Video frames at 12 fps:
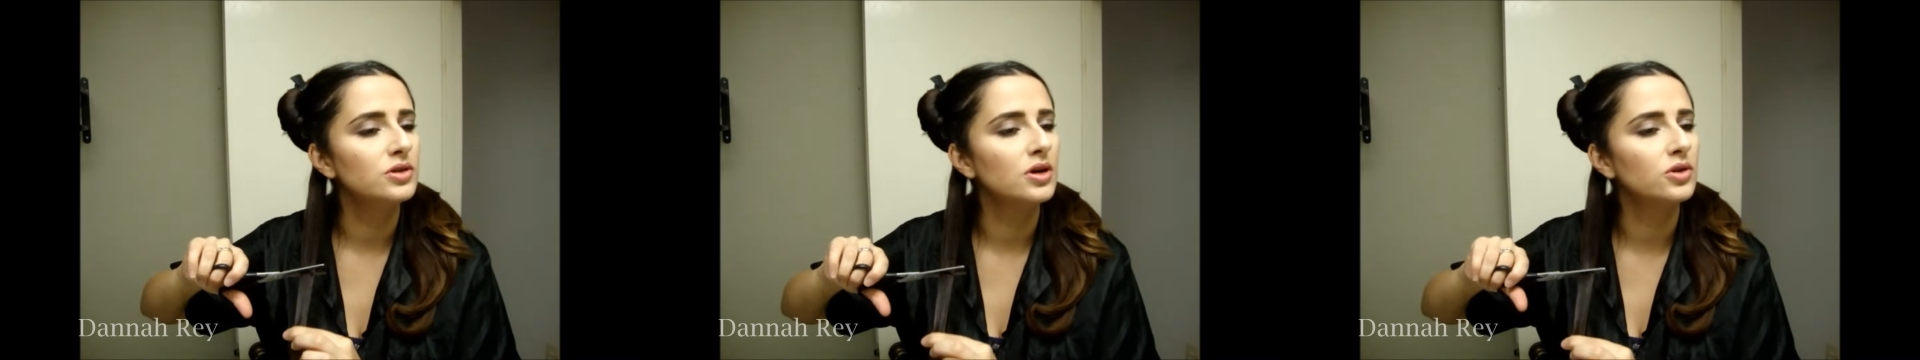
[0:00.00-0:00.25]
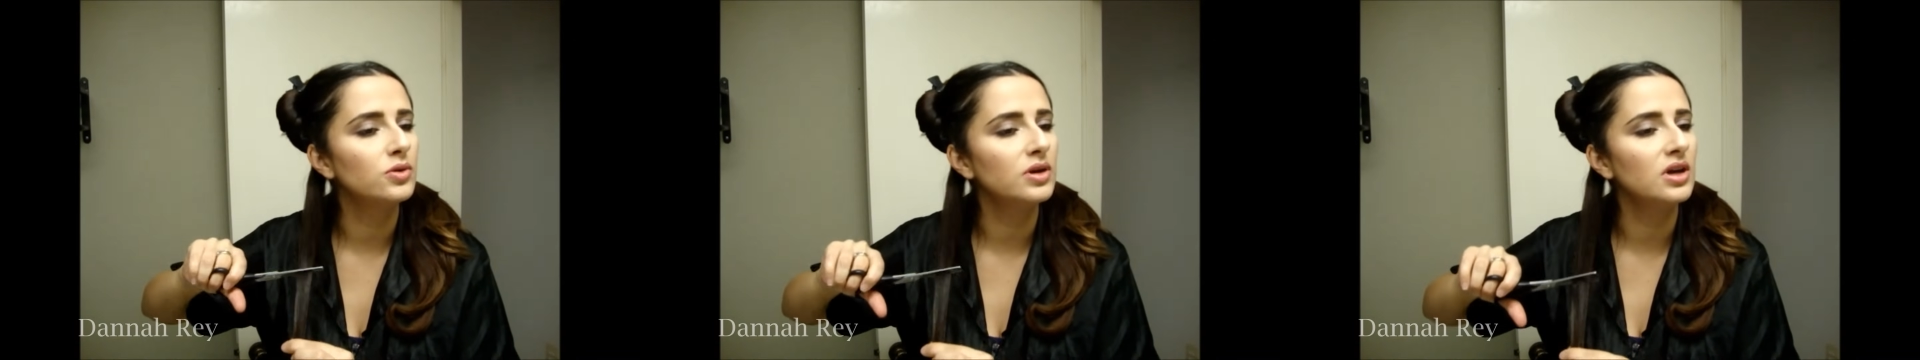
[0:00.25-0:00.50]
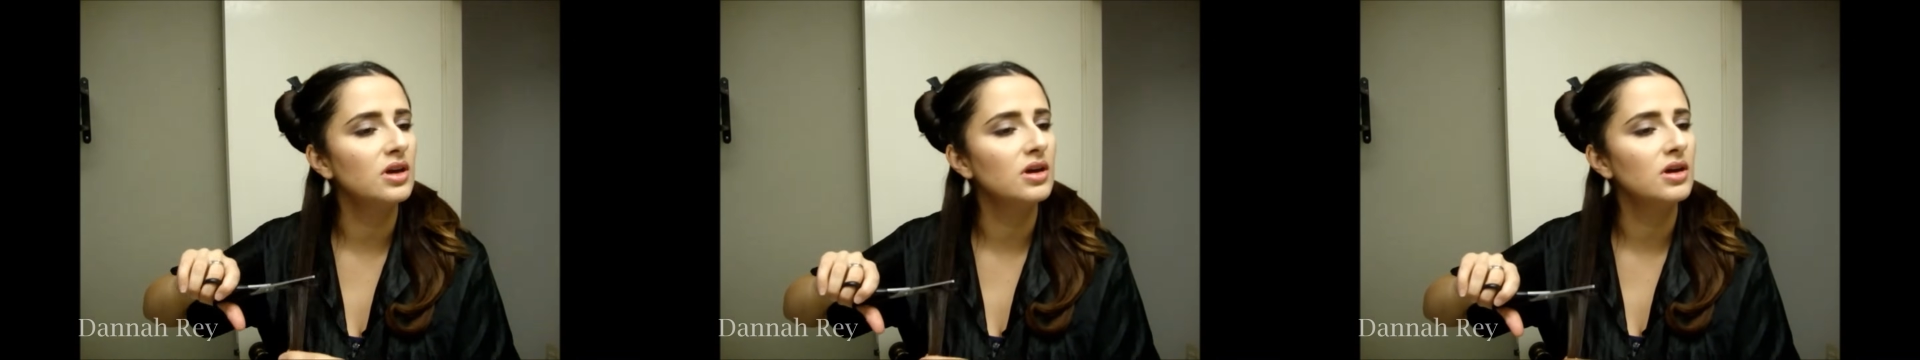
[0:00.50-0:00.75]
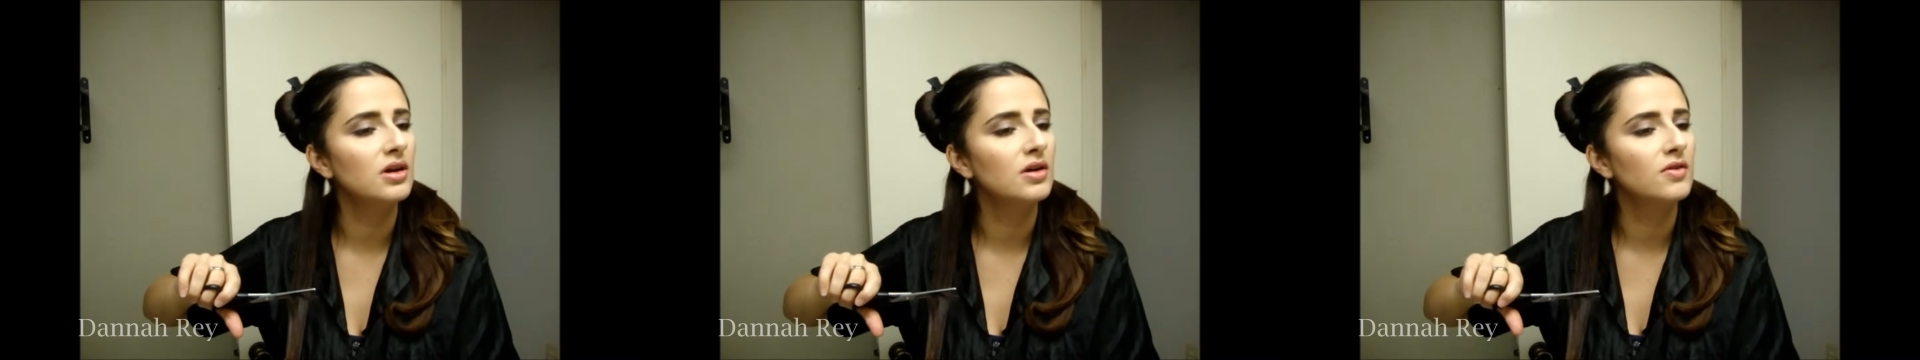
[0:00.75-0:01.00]

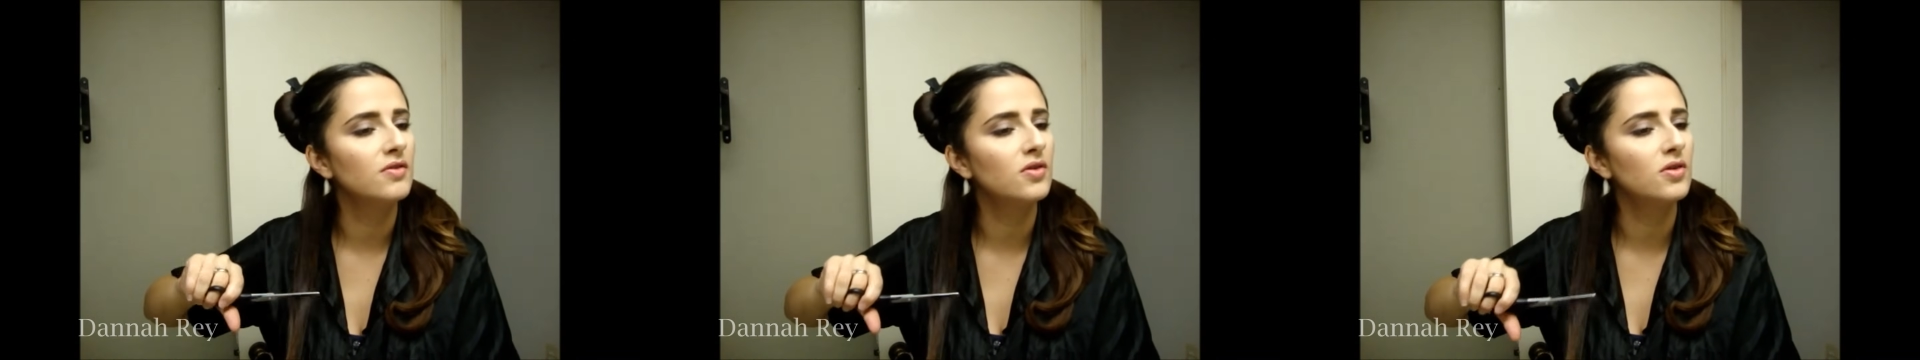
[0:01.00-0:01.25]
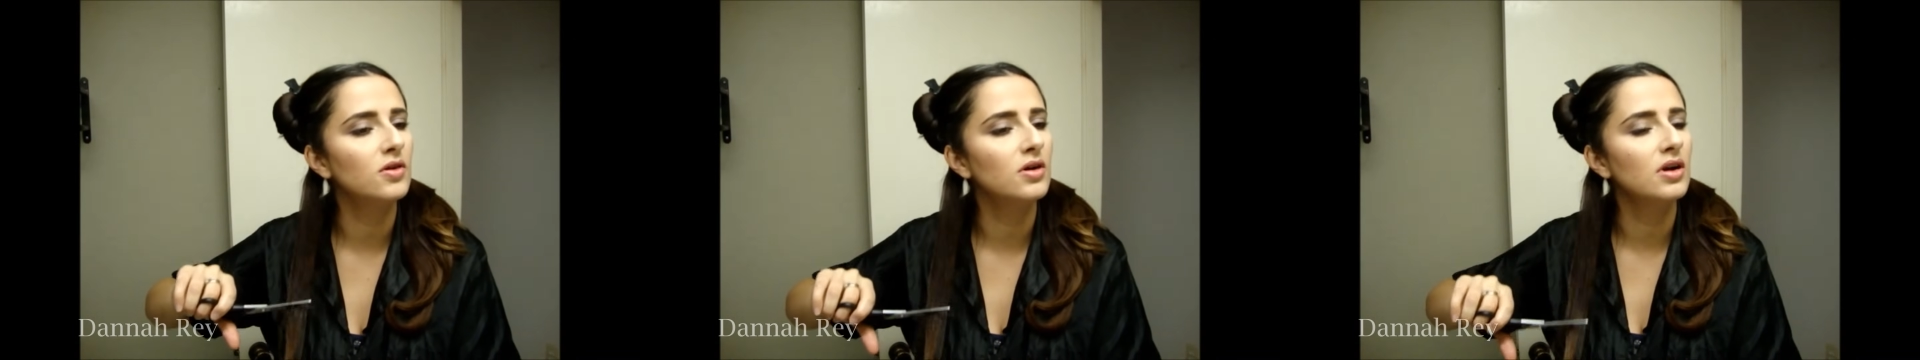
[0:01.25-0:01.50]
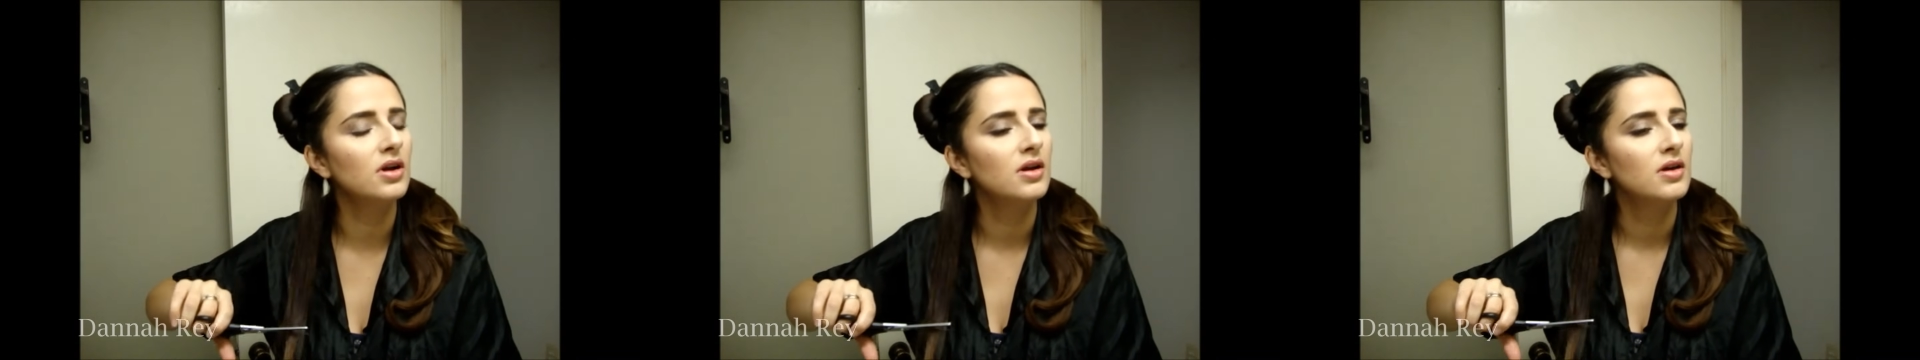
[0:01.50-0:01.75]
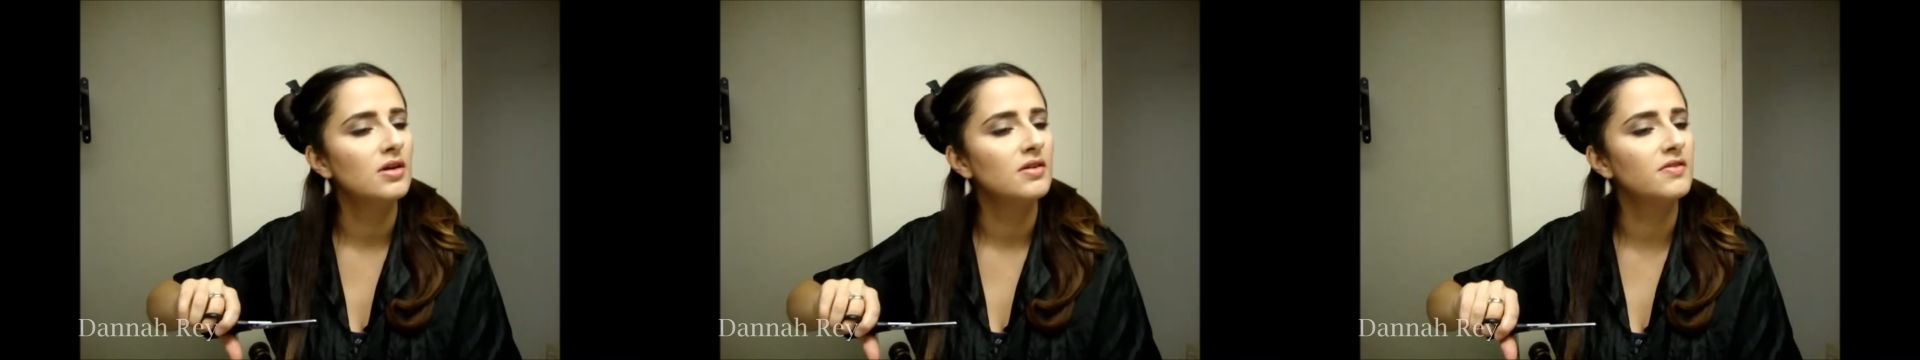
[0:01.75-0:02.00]
3, 4,
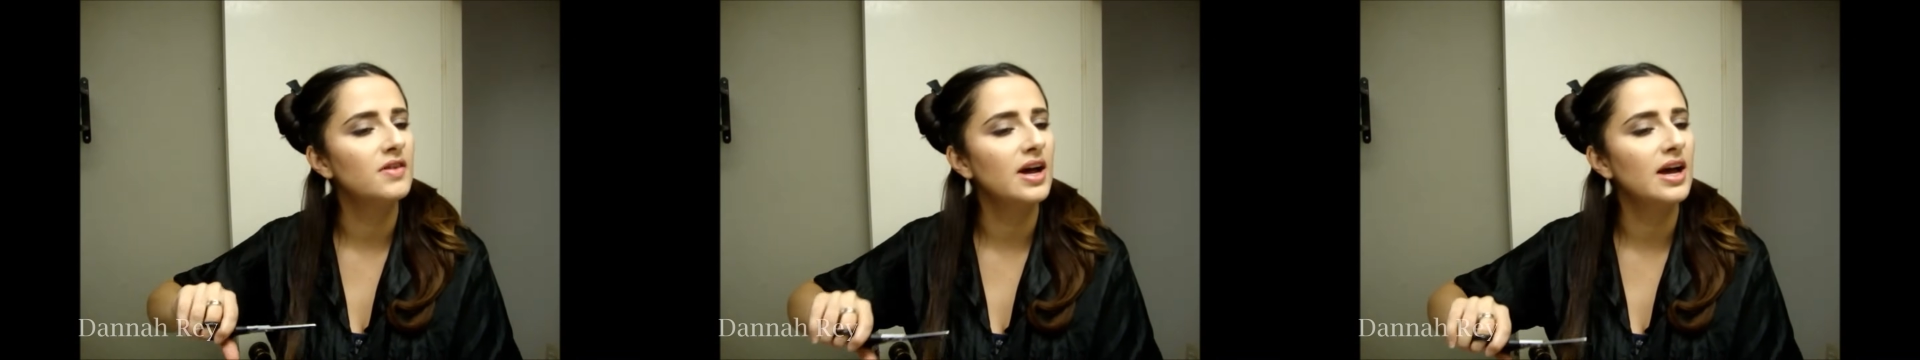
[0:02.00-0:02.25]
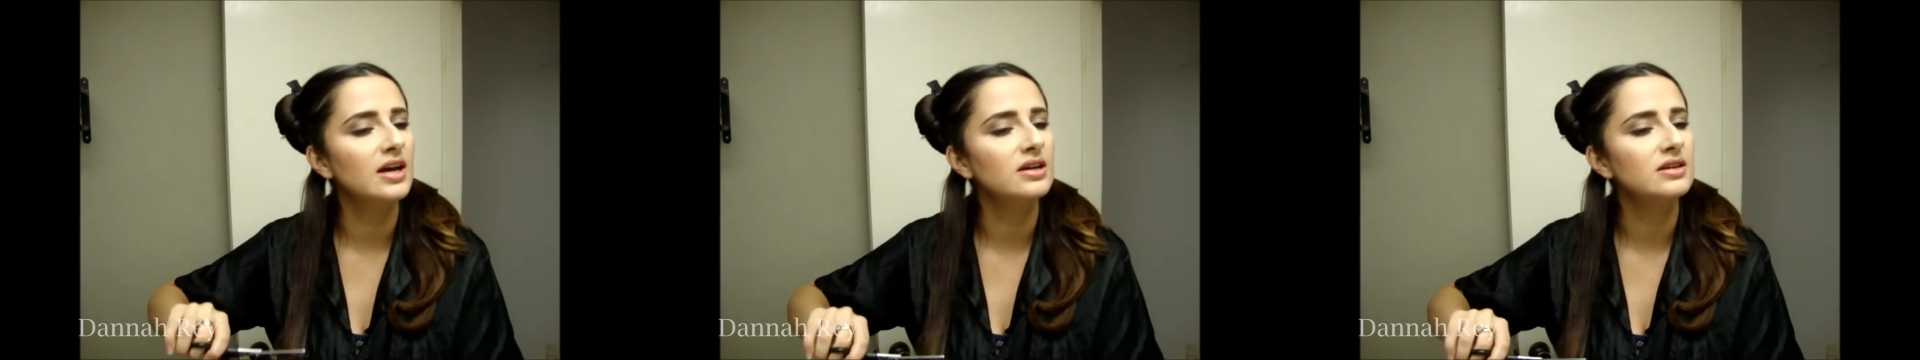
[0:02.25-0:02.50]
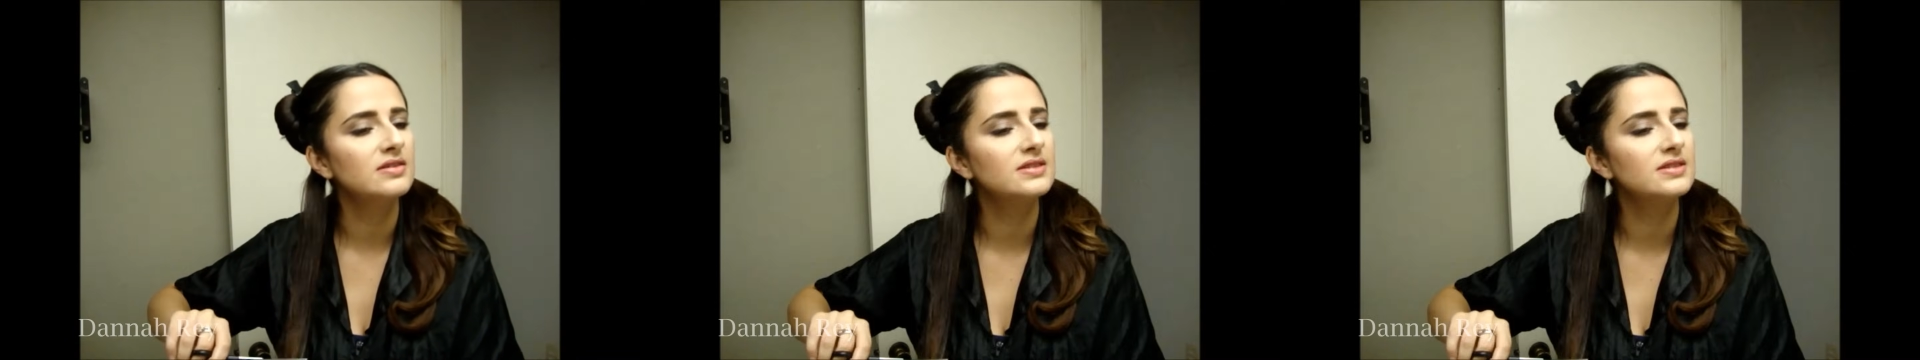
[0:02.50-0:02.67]
5,